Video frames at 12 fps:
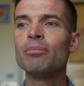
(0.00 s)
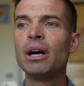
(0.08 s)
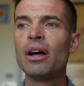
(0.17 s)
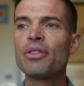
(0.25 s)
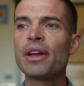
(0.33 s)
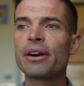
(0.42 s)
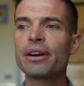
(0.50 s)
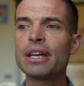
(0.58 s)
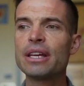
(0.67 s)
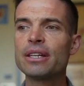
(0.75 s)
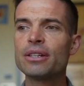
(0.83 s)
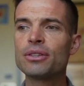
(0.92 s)
There
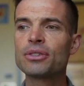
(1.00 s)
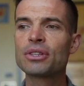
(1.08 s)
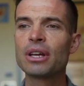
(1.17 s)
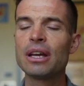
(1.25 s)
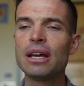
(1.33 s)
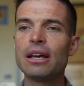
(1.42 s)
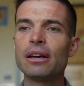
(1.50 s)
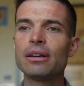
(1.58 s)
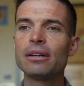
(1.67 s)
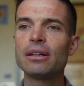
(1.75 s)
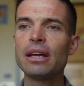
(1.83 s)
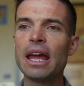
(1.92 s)
is
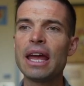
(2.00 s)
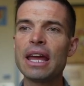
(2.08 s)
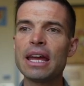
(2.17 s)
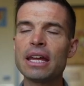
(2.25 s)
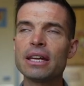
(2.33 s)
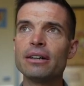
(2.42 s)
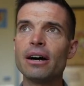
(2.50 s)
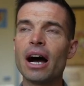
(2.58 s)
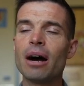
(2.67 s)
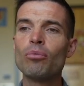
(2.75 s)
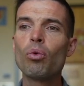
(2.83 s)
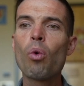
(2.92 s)
a
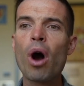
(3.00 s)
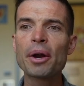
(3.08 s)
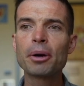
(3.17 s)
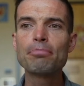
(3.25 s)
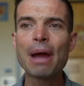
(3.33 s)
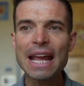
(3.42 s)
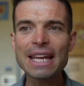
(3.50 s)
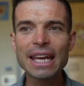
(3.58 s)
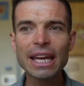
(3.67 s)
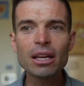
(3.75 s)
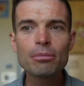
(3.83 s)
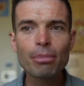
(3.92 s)
water
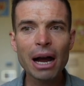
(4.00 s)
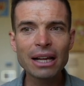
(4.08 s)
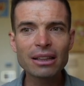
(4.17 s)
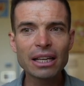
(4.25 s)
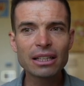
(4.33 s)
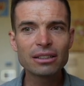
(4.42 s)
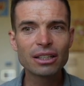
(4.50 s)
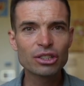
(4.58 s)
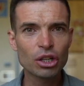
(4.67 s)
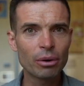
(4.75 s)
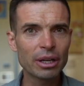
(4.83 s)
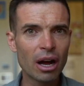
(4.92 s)
banking pilot that's
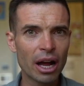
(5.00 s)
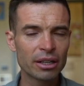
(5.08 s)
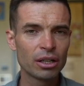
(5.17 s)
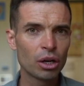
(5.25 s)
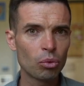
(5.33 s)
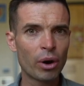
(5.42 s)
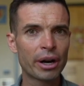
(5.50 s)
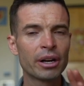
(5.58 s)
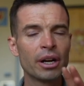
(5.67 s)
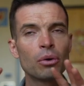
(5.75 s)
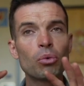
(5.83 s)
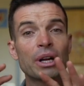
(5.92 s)
going on where
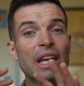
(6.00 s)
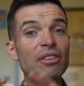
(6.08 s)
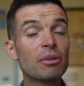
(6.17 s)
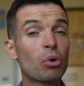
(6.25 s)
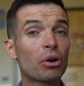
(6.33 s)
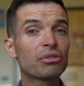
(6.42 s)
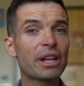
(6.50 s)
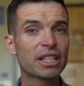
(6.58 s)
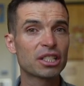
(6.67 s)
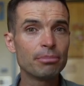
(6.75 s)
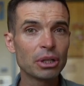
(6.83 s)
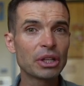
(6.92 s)
we're giving more
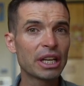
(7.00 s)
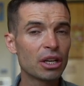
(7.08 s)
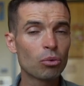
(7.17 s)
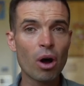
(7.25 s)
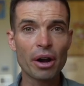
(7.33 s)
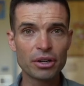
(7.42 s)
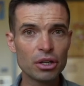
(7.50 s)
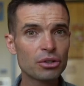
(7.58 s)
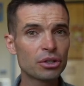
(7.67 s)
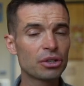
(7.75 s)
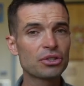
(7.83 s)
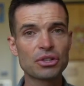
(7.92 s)
flexibility to water
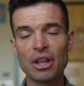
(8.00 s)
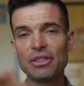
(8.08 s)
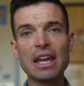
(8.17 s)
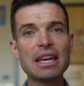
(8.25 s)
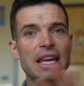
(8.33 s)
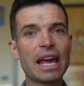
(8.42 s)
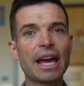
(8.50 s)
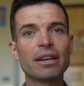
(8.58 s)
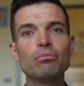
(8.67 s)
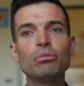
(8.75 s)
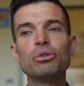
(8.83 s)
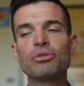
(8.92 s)
users that they can
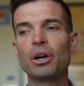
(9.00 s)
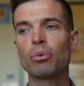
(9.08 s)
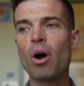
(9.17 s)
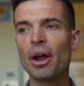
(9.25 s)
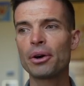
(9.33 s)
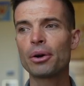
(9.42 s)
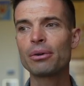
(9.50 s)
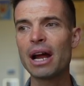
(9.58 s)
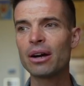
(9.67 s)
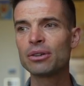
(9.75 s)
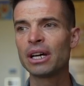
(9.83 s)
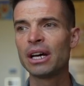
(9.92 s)
move their water
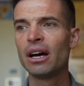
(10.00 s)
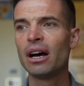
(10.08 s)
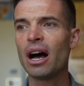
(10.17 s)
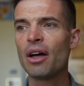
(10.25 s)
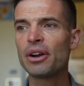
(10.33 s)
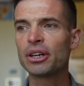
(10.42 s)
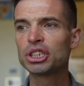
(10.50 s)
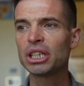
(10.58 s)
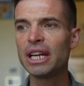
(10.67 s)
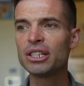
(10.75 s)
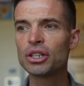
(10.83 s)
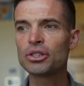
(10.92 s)
around. There are
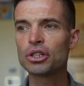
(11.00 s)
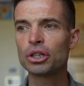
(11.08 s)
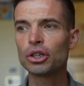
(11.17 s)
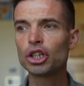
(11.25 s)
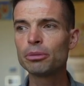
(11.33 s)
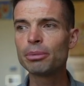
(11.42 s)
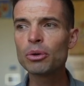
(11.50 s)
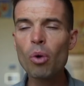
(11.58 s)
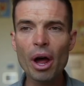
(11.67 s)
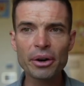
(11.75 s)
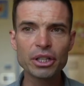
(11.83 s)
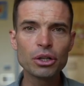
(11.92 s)
changes to urban
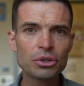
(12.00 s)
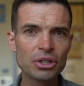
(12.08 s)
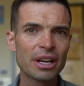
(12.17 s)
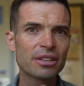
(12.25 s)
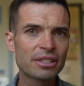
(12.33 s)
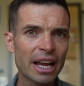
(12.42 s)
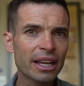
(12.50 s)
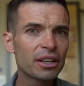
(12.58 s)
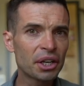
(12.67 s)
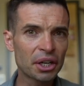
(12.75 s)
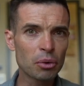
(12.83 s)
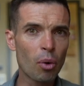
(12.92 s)
water use.
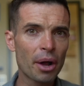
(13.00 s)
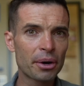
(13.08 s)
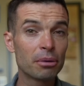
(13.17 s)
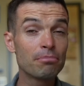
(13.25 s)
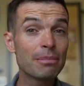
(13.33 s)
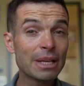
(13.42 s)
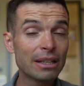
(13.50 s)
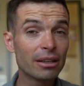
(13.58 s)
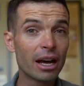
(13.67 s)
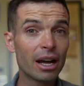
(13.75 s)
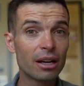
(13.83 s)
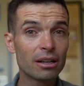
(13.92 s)
Secondary water
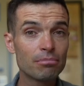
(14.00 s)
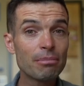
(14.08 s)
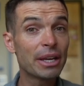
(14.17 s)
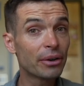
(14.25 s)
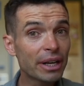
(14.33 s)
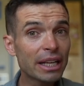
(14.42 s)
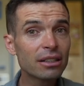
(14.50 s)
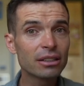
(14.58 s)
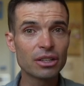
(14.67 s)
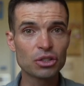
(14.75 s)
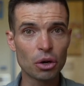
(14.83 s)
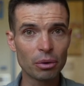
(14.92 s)
metering
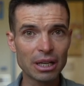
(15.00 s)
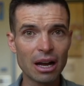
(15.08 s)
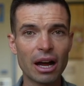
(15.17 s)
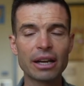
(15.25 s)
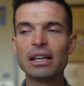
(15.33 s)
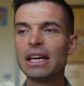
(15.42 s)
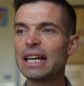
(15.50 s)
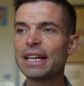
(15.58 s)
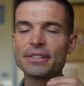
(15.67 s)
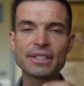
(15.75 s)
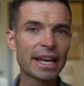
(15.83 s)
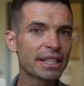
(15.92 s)
is going on.
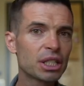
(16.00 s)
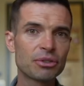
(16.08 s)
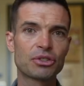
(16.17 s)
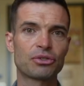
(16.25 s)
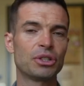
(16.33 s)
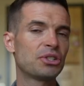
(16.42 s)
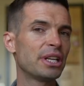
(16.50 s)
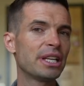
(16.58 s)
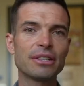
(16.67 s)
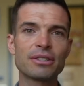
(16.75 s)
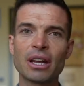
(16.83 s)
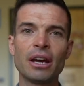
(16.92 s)
Incentives for
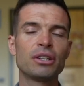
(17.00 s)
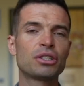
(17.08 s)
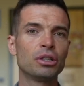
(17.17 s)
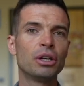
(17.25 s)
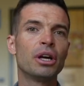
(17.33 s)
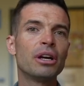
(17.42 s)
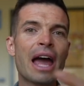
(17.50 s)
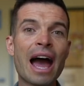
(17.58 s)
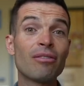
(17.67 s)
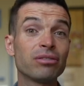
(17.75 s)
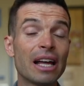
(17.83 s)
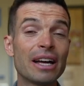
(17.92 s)
cities to
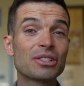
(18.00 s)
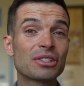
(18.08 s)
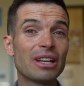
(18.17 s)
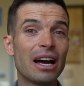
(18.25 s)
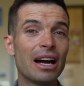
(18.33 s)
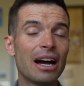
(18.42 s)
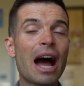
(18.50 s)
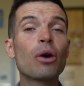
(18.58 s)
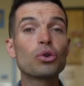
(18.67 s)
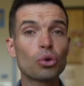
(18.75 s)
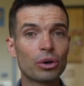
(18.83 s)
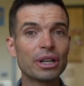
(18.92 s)
have less
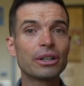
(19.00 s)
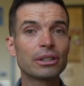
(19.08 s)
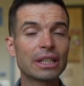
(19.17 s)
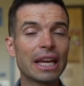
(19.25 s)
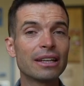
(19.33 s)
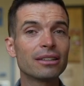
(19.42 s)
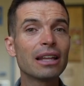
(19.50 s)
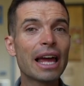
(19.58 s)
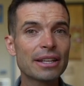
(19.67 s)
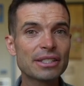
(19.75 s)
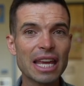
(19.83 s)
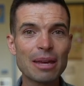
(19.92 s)
outdoor irrigated
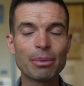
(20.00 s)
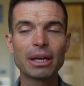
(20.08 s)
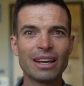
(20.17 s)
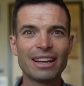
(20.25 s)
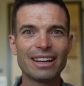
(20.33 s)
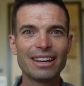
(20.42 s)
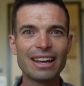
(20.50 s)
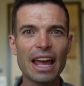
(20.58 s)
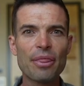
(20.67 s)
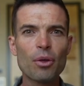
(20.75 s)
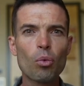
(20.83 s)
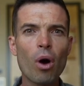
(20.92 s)
landscaping.
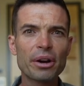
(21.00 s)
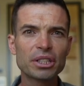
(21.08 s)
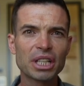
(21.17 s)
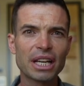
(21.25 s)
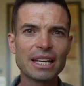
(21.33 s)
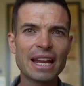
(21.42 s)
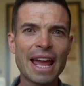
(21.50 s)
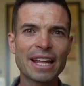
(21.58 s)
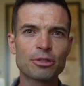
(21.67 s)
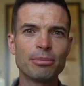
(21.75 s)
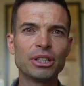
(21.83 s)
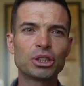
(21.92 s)
And the Watershed
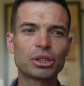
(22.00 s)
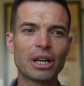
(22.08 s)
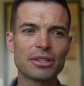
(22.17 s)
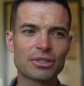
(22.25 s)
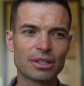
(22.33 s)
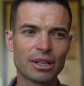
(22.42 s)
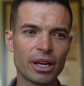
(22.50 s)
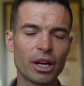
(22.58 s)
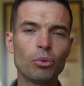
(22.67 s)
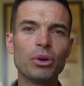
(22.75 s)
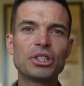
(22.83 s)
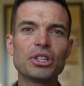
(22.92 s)
Enhancement Trust,
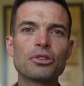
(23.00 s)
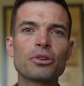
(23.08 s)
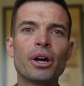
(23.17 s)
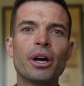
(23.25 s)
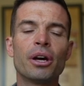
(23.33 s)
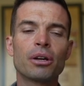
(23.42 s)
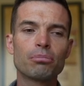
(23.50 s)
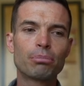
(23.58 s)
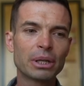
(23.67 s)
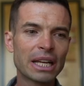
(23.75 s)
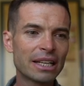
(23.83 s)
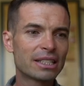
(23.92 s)
which is
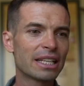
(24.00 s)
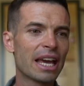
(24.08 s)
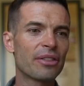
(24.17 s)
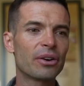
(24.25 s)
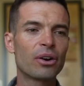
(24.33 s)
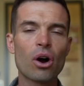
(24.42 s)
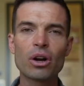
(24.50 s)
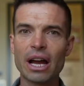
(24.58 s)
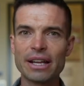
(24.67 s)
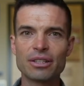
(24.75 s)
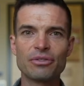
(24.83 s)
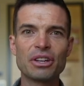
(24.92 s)
bringing together all
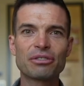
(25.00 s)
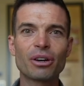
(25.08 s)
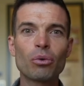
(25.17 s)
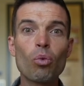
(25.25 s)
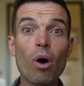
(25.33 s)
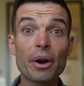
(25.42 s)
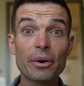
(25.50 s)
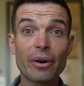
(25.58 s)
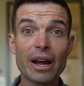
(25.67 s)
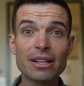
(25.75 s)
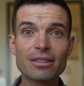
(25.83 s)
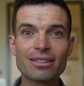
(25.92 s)
kinds of different water
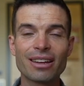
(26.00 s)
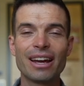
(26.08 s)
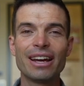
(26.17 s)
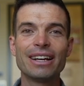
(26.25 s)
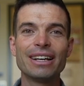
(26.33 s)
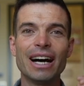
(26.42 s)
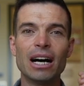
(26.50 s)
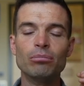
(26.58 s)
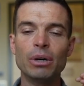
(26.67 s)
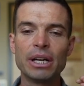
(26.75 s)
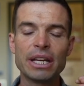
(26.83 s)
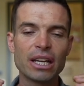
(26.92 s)
rights,
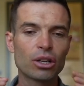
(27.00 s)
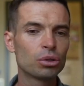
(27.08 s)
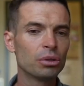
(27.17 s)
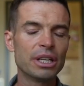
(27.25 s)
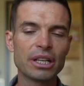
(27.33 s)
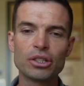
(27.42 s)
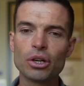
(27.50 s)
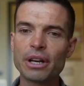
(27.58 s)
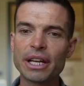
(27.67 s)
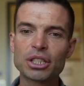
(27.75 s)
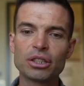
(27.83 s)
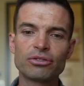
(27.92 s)
including a
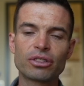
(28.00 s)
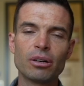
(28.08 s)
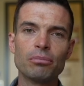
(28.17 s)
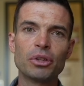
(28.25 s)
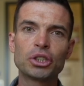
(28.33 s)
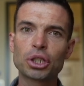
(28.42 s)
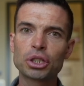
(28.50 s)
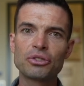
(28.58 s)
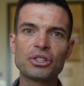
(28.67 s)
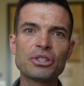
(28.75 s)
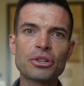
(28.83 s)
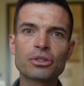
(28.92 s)
donation from the Church of
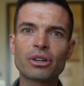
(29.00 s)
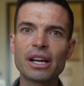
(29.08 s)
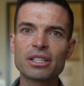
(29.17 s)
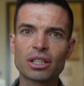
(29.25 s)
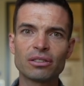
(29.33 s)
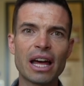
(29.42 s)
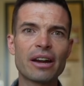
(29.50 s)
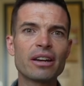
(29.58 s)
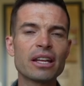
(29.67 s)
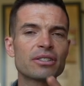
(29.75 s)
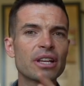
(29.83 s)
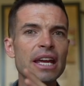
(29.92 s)
Jesus Christ of Latter-day
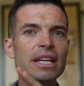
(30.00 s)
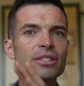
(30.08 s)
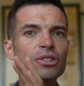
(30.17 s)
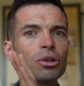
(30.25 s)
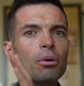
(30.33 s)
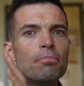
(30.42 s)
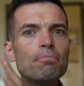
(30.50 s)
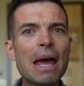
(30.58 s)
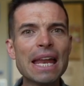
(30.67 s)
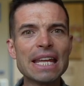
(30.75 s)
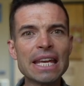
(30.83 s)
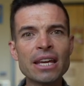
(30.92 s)
Saints and
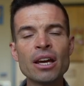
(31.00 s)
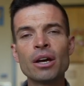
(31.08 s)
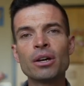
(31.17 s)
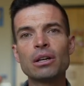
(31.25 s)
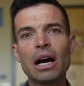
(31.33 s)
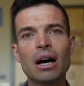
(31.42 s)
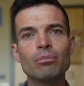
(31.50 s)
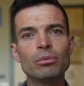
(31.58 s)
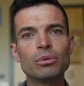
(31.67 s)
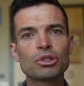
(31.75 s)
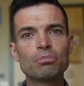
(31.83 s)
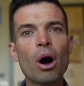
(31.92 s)
many
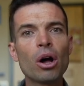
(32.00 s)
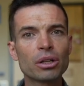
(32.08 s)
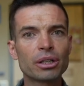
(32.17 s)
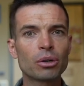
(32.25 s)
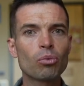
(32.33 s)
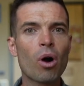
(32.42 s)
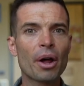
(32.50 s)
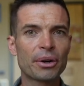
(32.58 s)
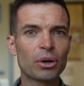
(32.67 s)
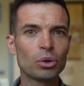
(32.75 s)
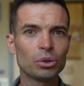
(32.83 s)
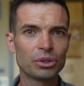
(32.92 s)
smaller water
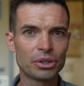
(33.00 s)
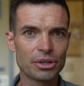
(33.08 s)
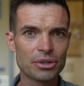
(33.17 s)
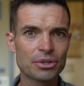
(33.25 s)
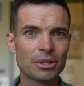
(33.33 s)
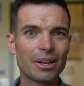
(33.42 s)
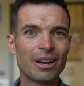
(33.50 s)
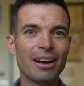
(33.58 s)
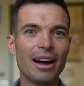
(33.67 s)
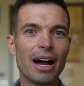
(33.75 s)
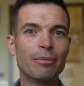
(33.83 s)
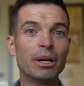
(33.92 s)
holders
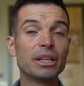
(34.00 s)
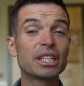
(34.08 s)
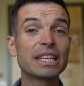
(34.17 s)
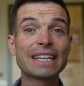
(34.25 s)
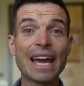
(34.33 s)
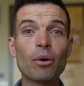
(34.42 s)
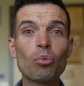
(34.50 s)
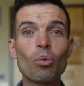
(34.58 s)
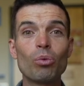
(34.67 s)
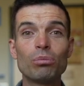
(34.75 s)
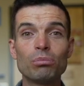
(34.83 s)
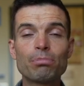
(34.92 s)
to get
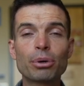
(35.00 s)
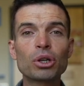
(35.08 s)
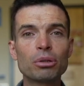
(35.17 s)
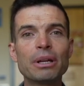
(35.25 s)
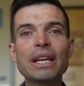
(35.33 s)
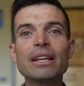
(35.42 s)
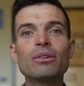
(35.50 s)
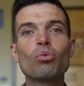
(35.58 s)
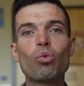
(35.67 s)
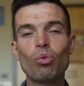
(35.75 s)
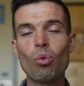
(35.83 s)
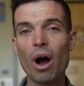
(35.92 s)
permanent
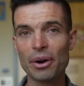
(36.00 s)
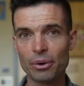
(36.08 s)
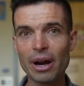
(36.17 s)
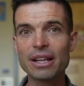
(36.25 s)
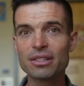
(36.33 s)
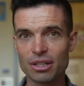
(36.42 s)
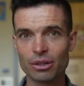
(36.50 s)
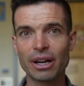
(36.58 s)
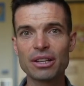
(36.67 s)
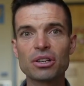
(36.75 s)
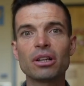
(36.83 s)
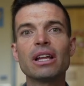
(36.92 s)
water rights to
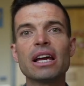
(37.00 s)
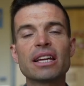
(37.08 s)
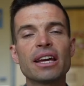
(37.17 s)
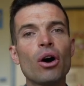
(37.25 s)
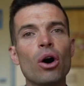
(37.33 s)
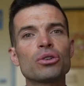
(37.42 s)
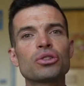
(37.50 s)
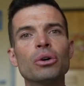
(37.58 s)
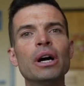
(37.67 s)
Great Salt Lake and also